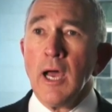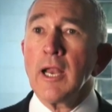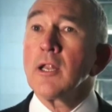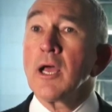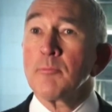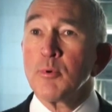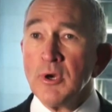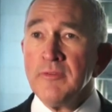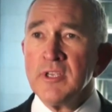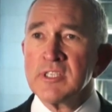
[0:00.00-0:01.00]
Unlike
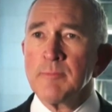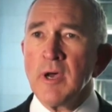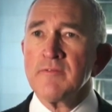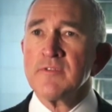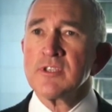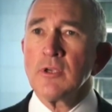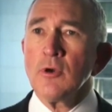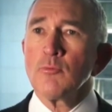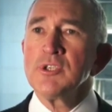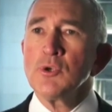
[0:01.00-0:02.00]
previous months,
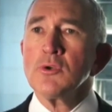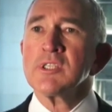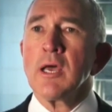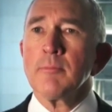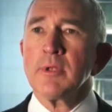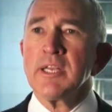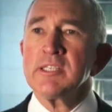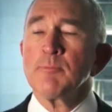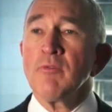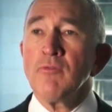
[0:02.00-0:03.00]
resource
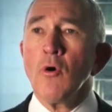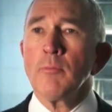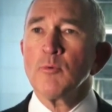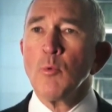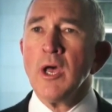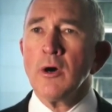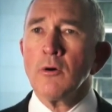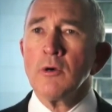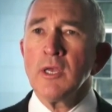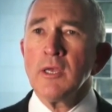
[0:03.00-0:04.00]
companies performed
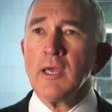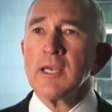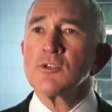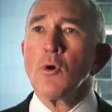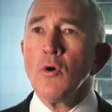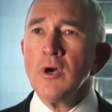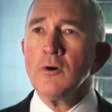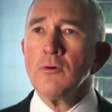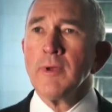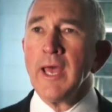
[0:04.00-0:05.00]
well as
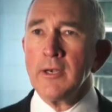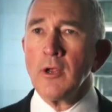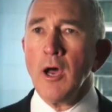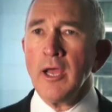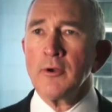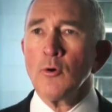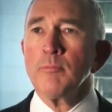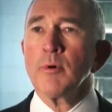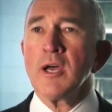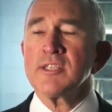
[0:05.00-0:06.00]
oil and iron ore
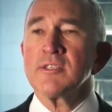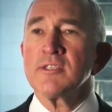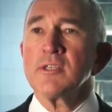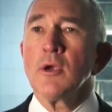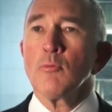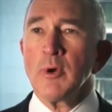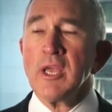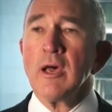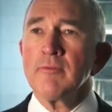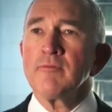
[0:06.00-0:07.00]
prices
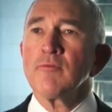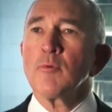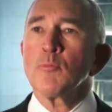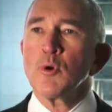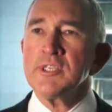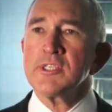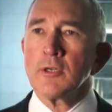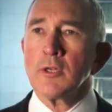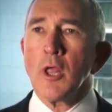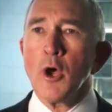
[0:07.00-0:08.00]
recovered from
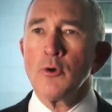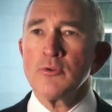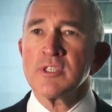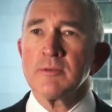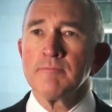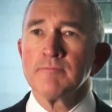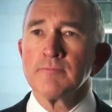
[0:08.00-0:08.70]
recent lows.